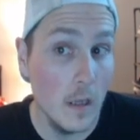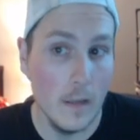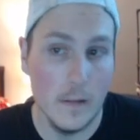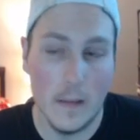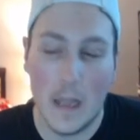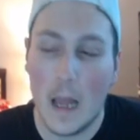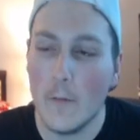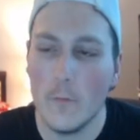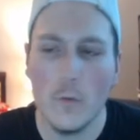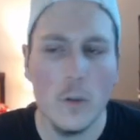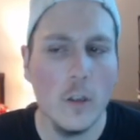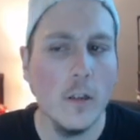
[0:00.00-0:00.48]

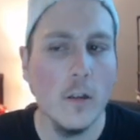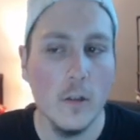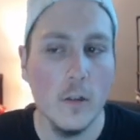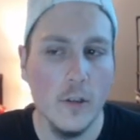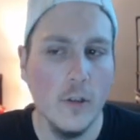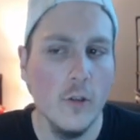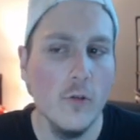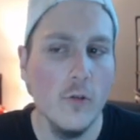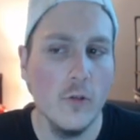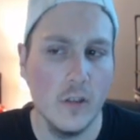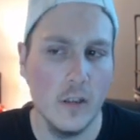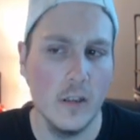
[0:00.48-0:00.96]
not really
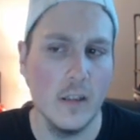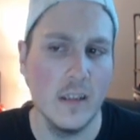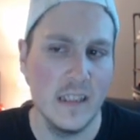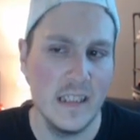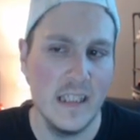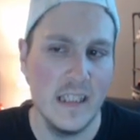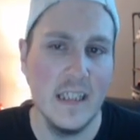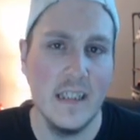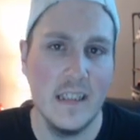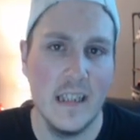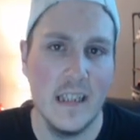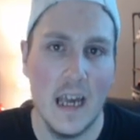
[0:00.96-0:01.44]
use the
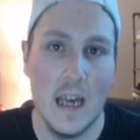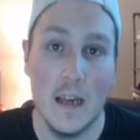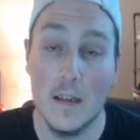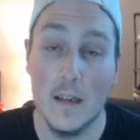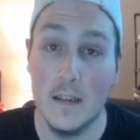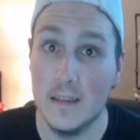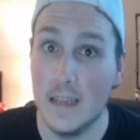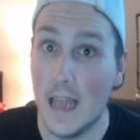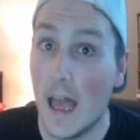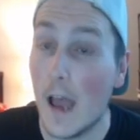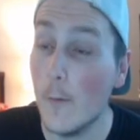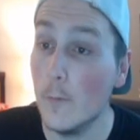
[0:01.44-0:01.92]
sticky tack
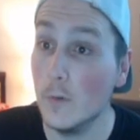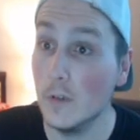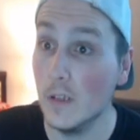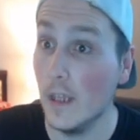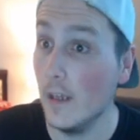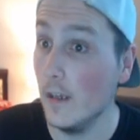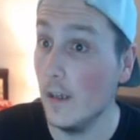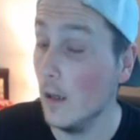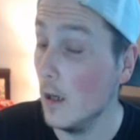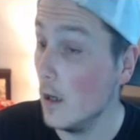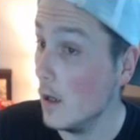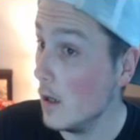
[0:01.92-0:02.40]
because that was
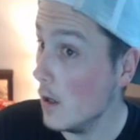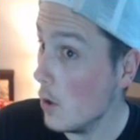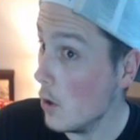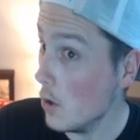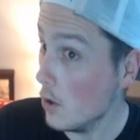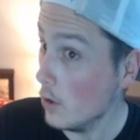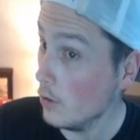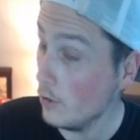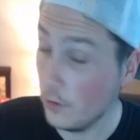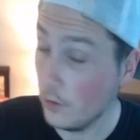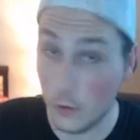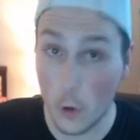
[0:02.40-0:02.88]
like
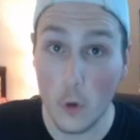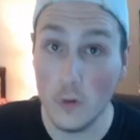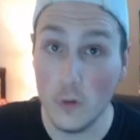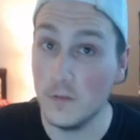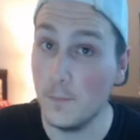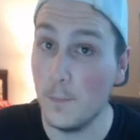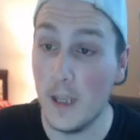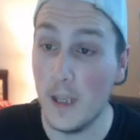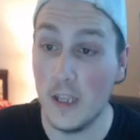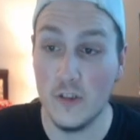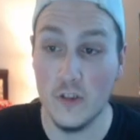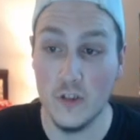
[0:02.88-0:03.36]
those
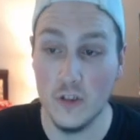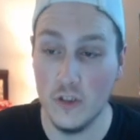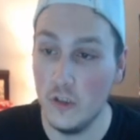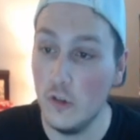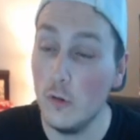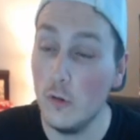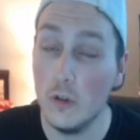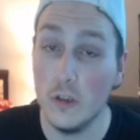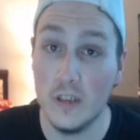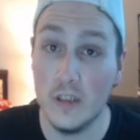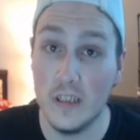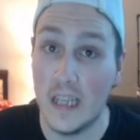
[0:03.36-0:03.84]
pitches
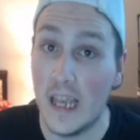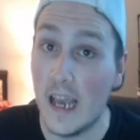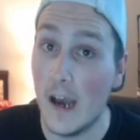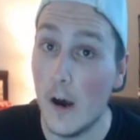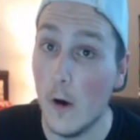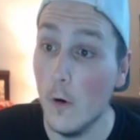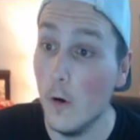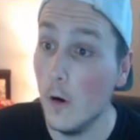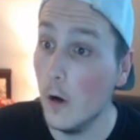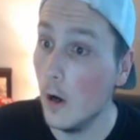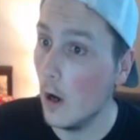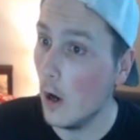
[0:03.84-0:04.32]
you could
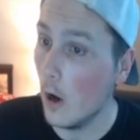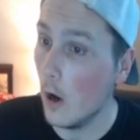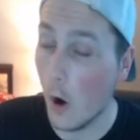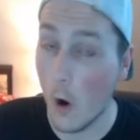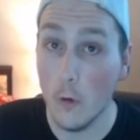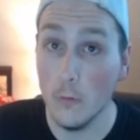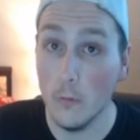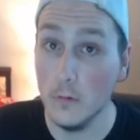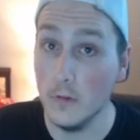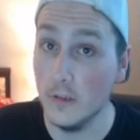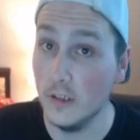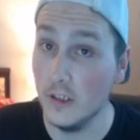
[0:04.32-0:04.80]
tell
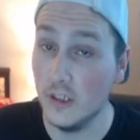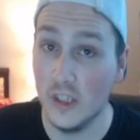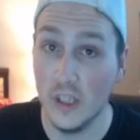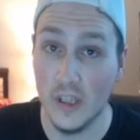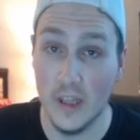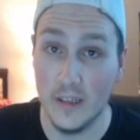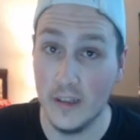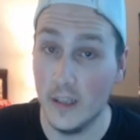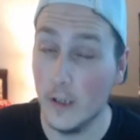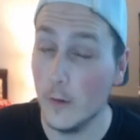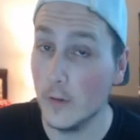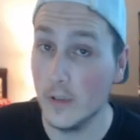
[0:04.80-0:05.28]
holy shit
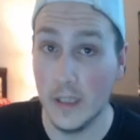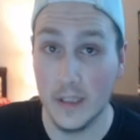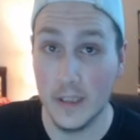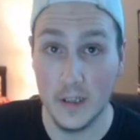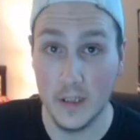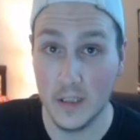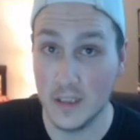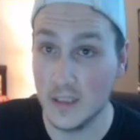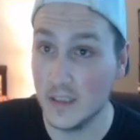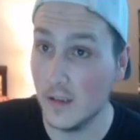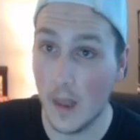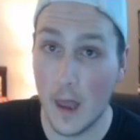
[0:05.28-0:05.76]
like there was like
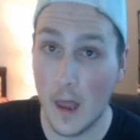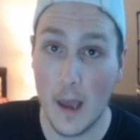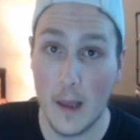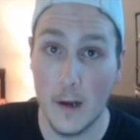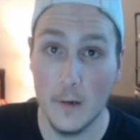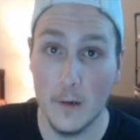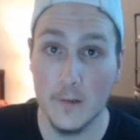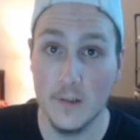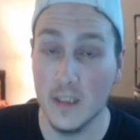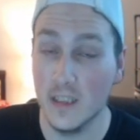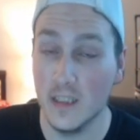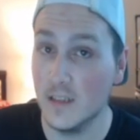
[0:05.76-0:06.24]
the
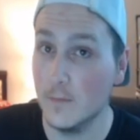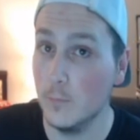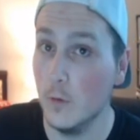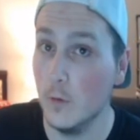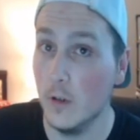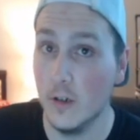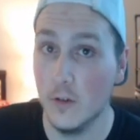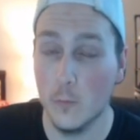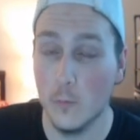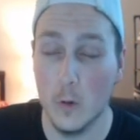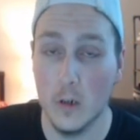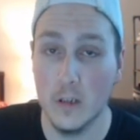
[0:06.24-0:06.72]
sliders the
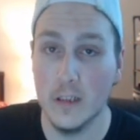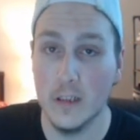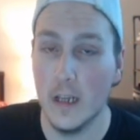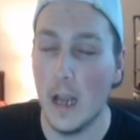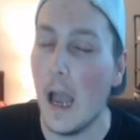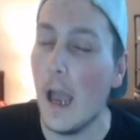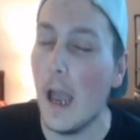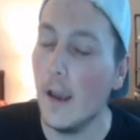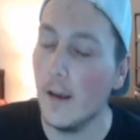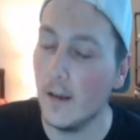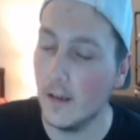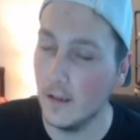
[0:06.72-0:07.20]
splitters where it's like
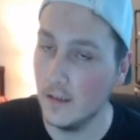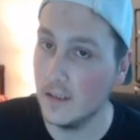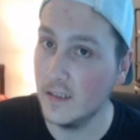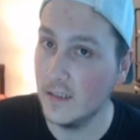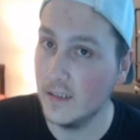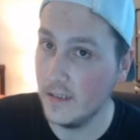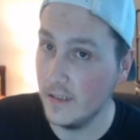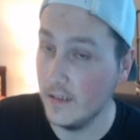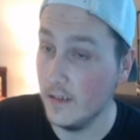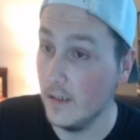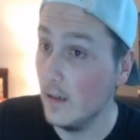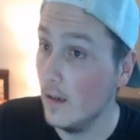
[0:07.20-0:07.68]
i can
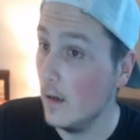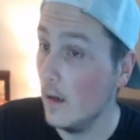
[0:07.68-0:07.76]
see